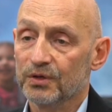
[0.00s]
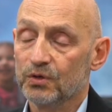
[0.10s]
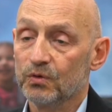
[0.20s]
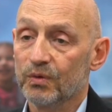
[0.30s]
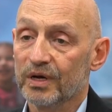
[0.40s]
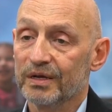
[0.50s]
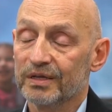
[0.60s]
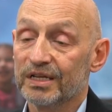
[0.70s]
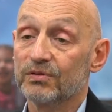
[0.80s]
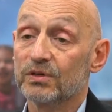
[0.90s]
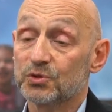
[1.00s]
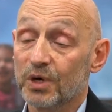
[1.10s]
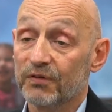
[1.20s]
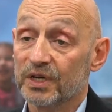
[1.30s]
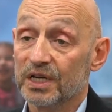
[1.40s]
new level of
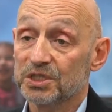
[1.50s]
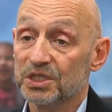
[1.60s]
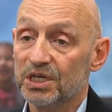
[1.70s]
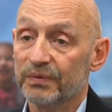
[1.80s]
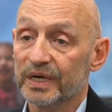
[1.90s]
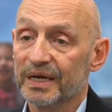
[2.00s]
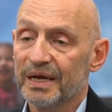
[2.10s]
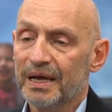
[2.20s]
traffic engineering.